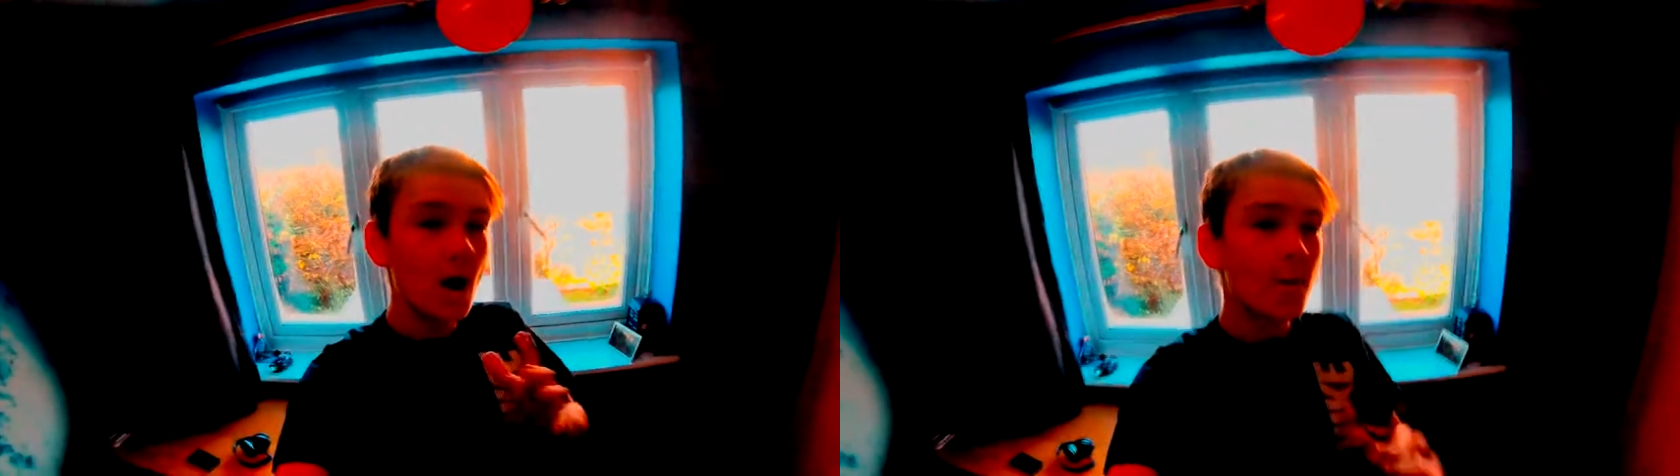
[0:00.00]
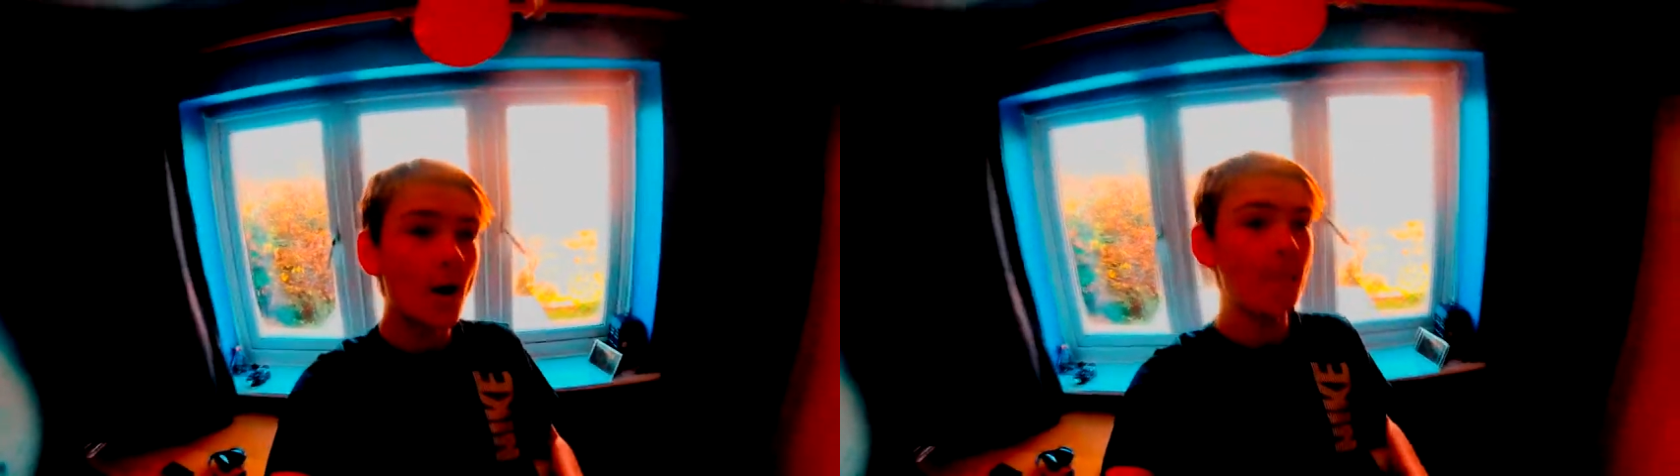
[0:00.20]

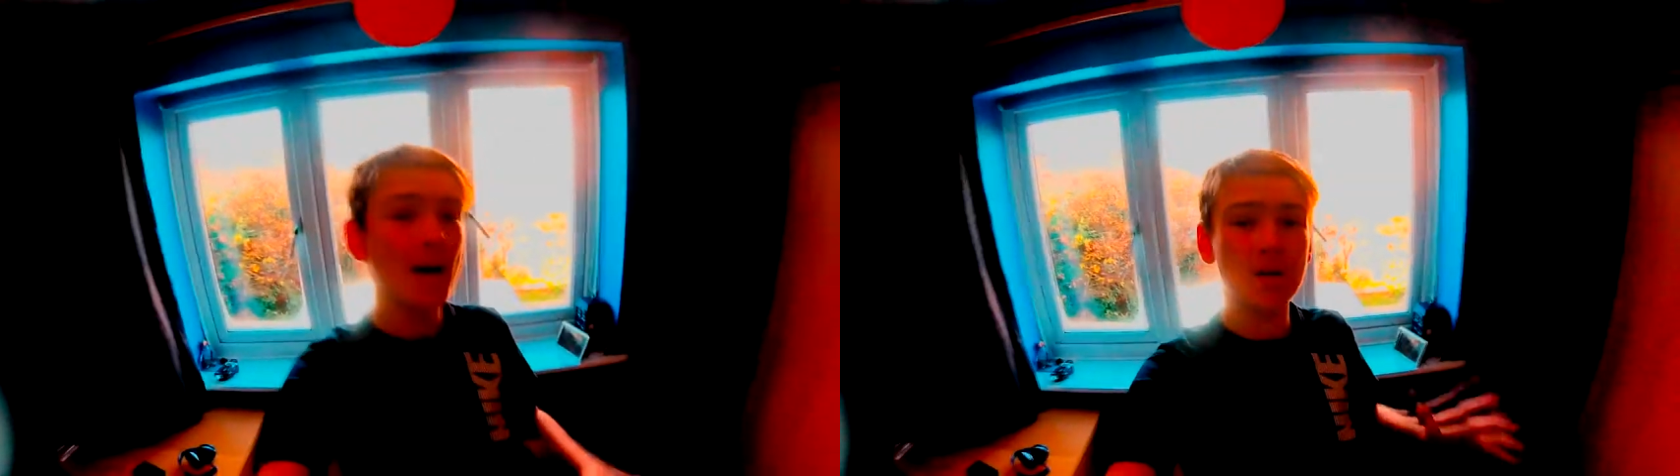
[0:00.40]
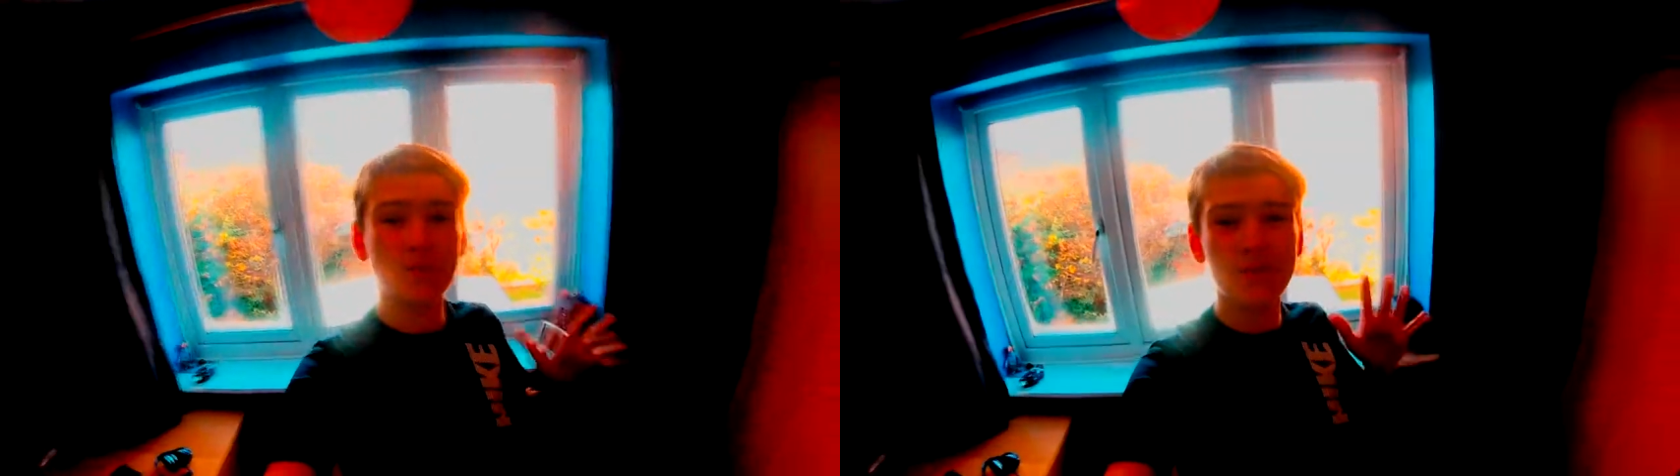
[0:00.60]
but I'm
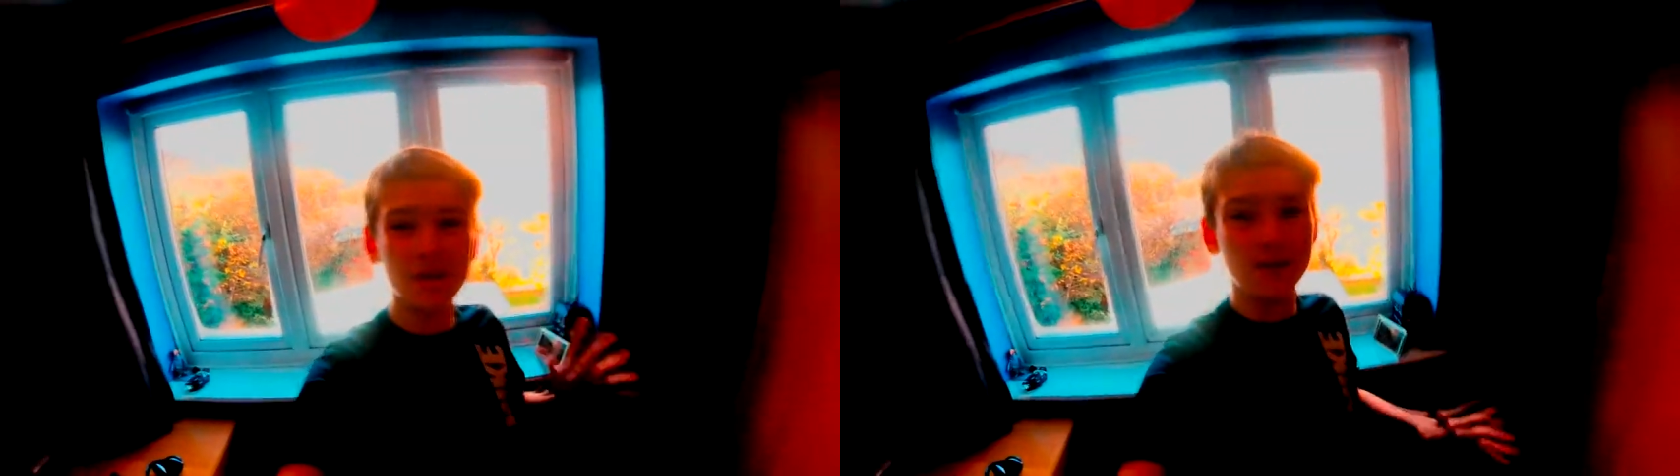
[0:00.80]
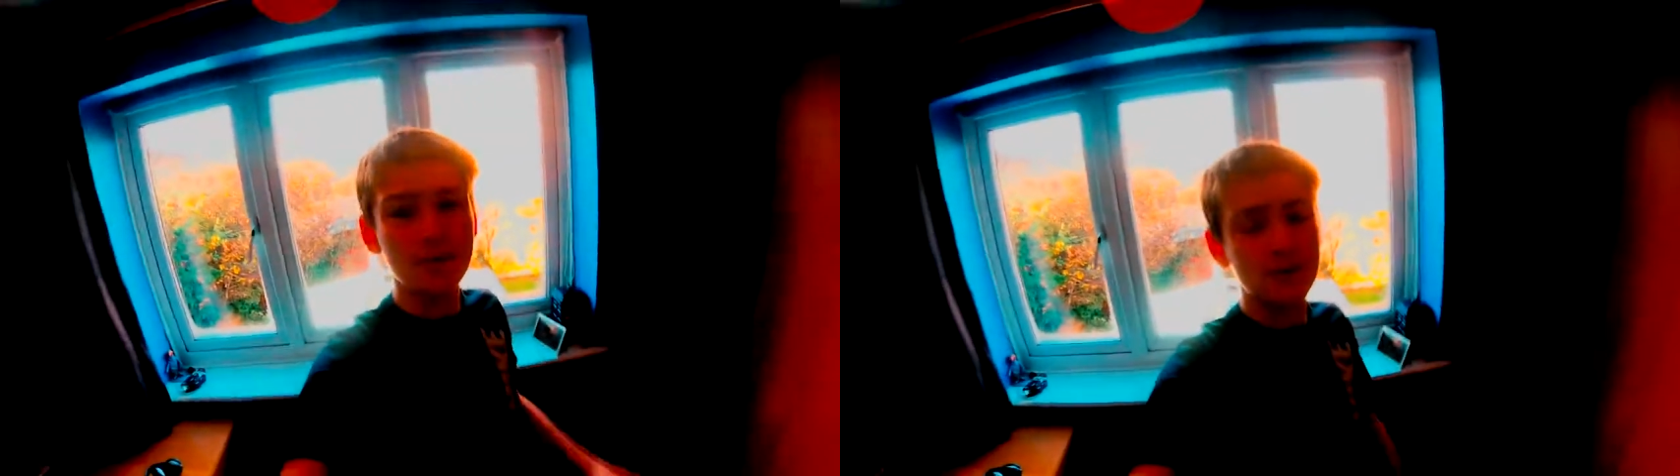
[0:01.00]
back with
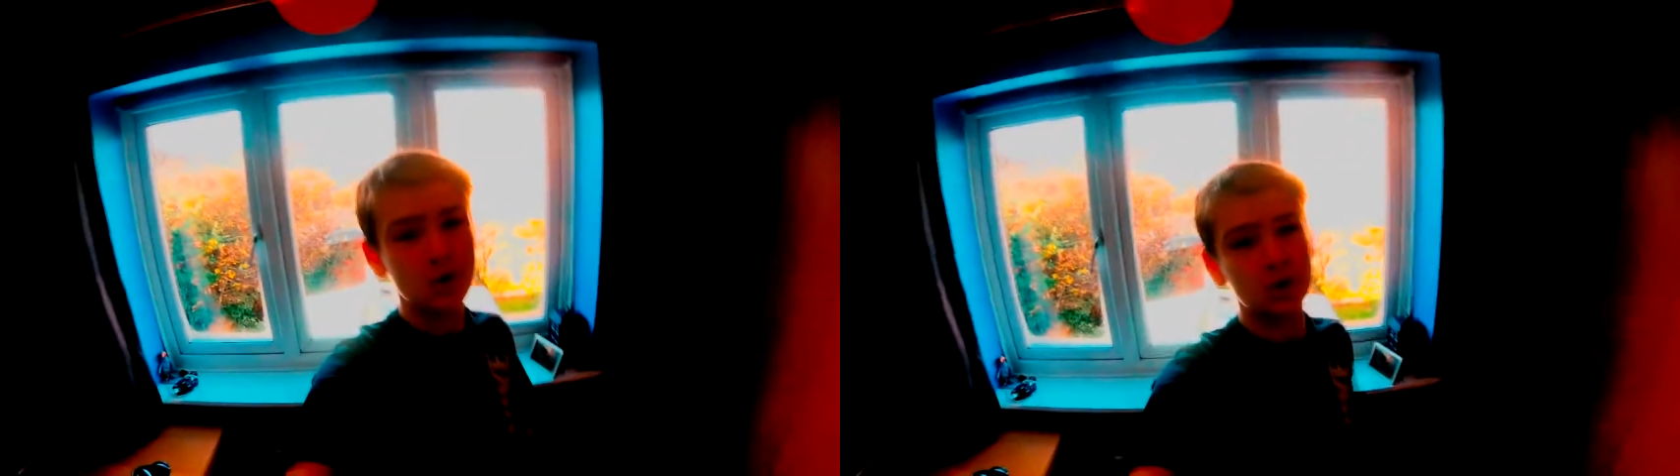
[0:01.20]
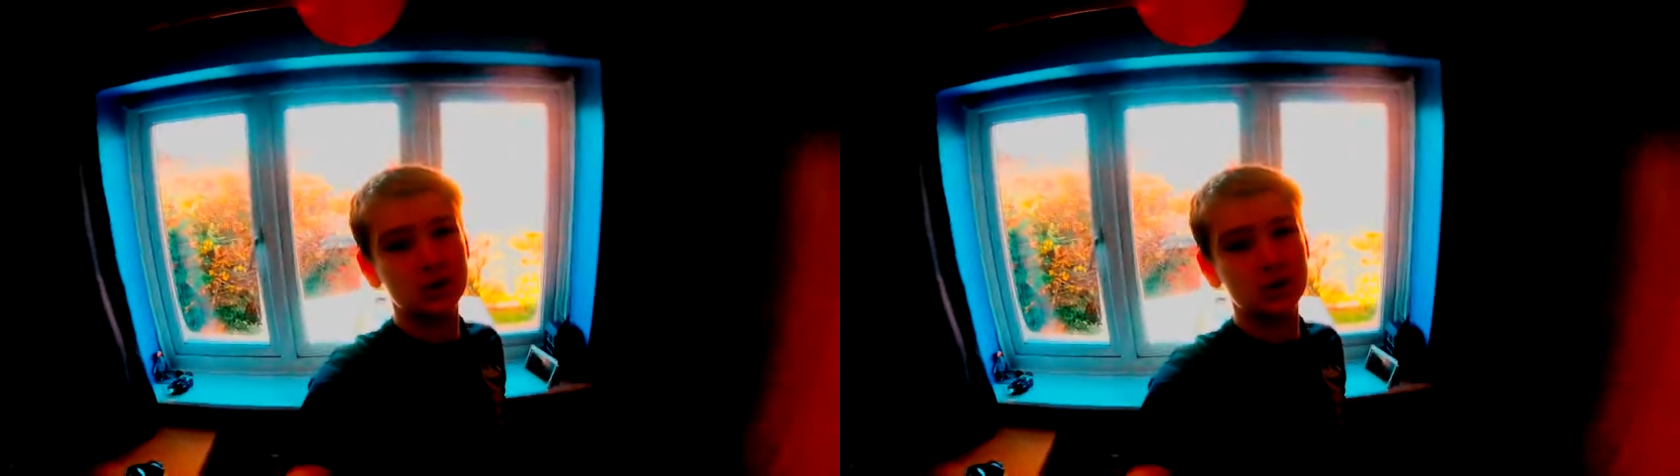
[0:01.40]
another vlog